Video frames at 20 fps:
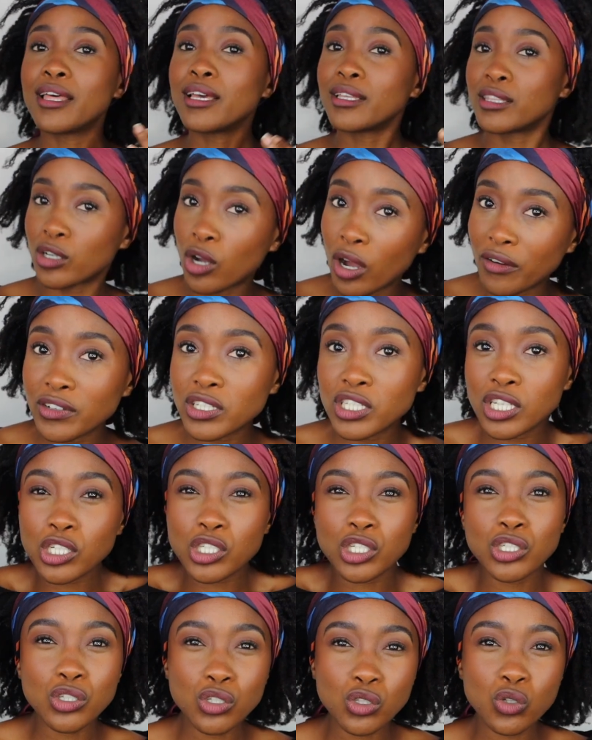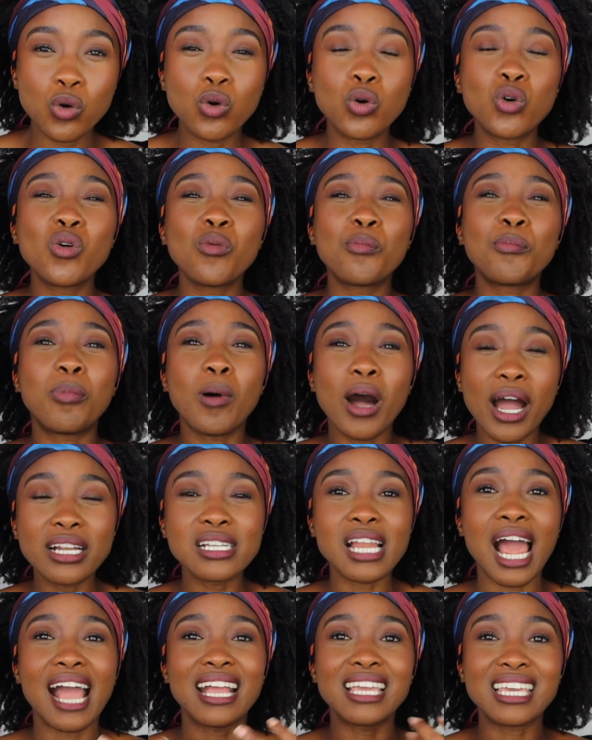The conversation is cool,
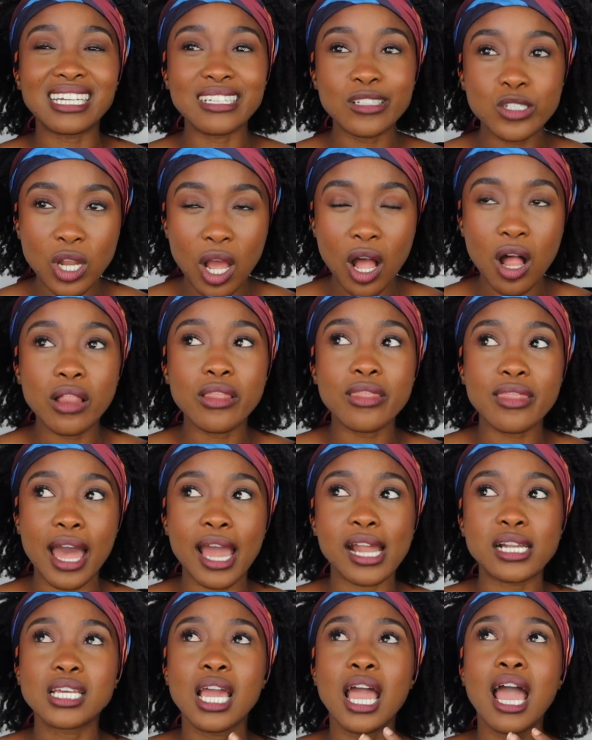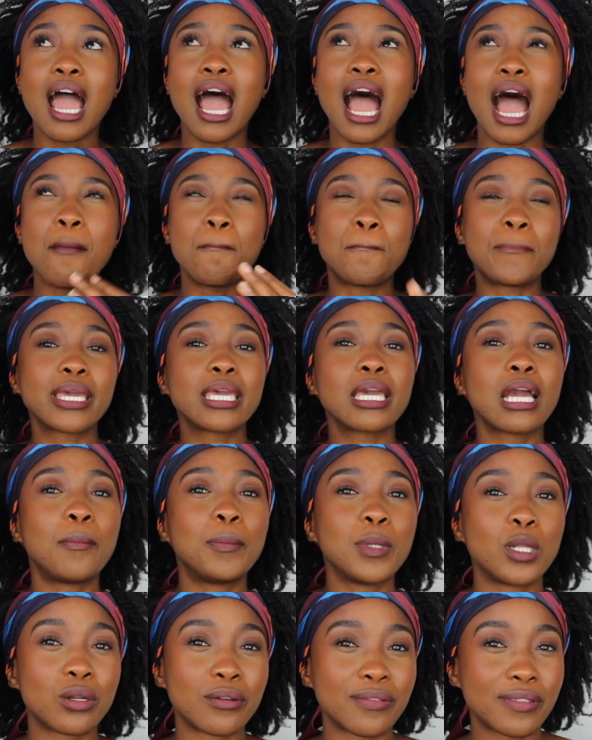but I can tell that I'm picking up
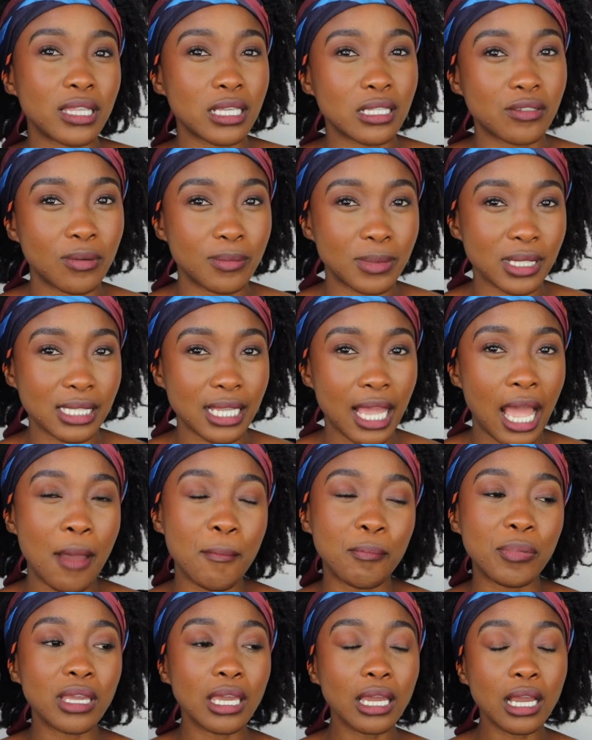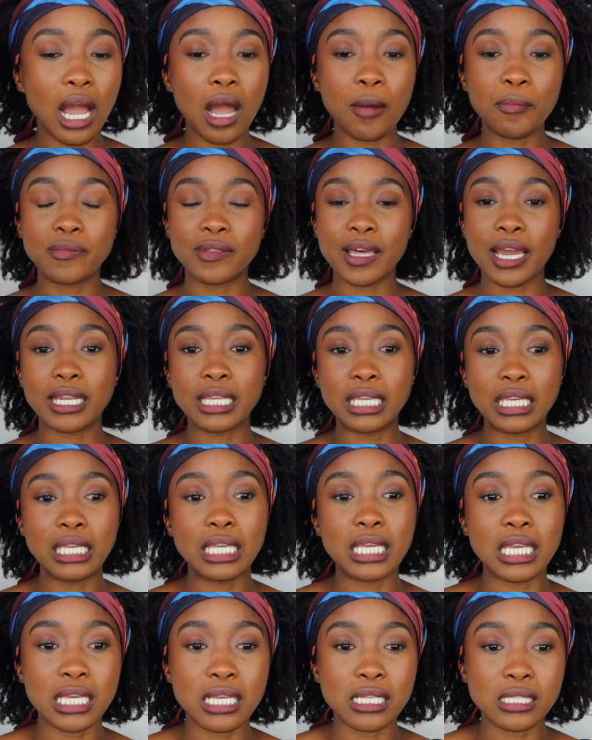a lot of things from this guy. I'm picking up that he
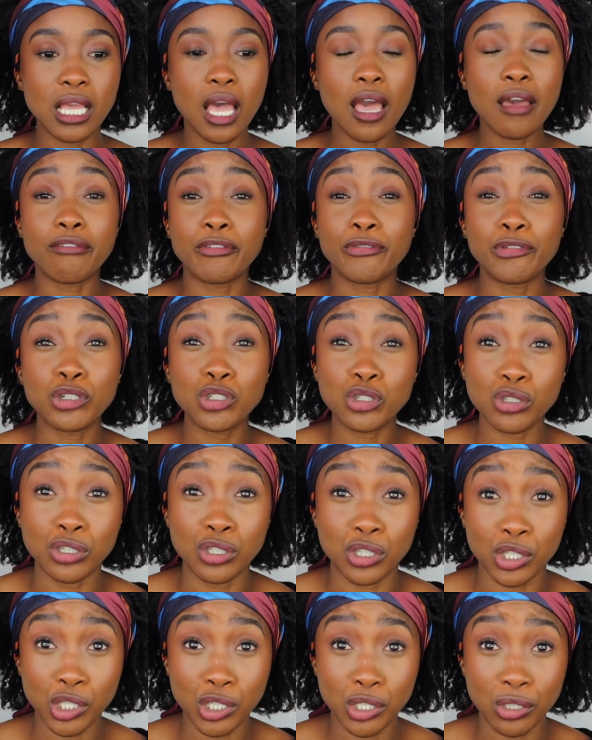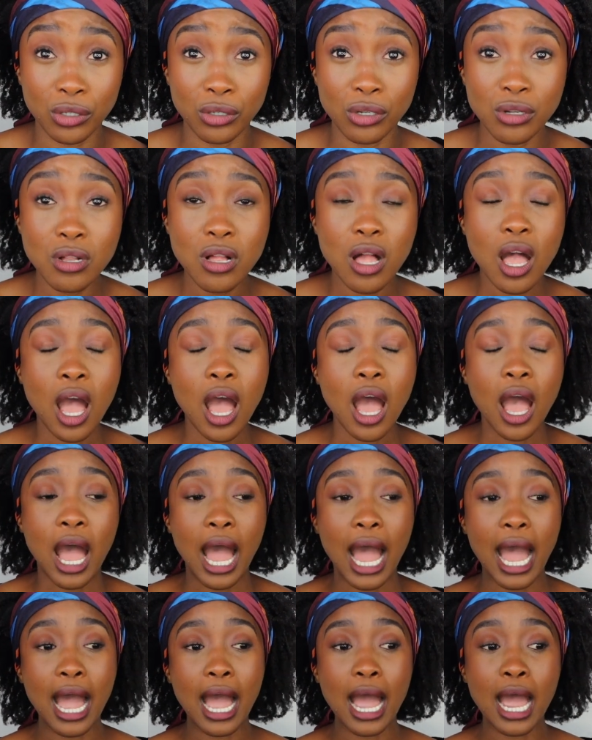is very traditional.
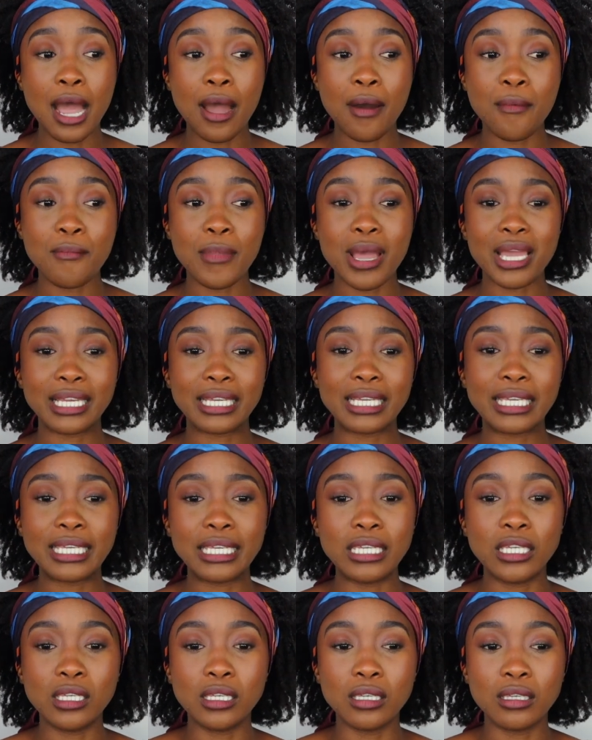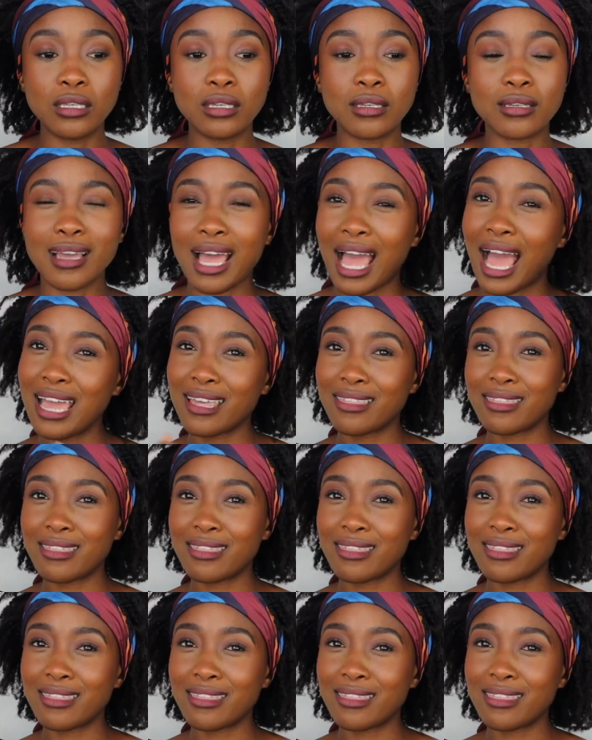I